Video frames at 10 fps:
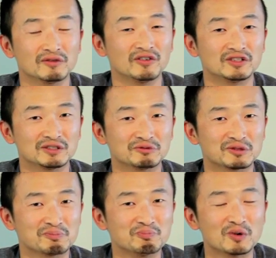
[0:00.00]
fishing
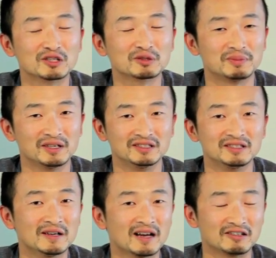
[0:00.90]
was much better.
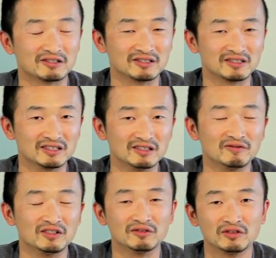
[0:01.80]
As you can see in the,
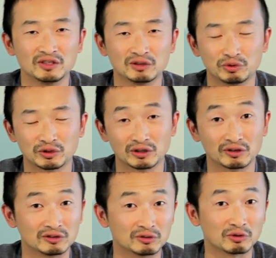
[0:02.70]
in the video, we got
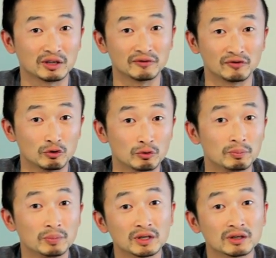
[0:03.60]
into quite a few
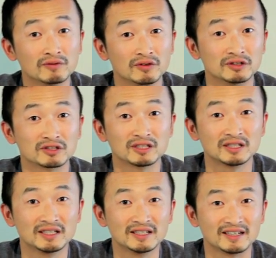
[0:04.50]
bigger fish.
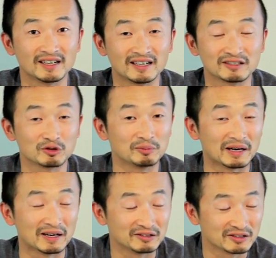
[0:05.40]
Uh, it's too
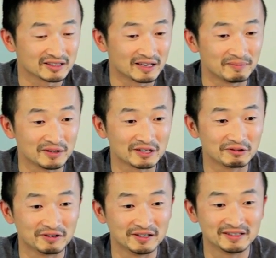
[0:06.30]
bad I lost that bigger
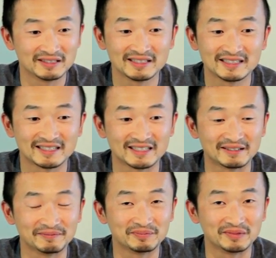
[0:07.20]
one,
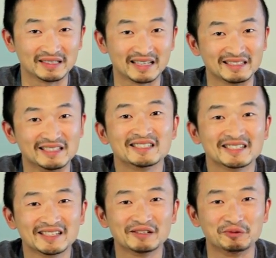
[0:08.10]
um, but at least
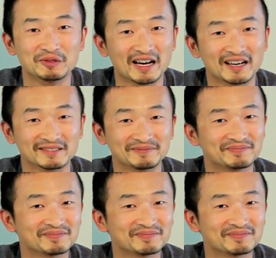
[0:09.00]
we had,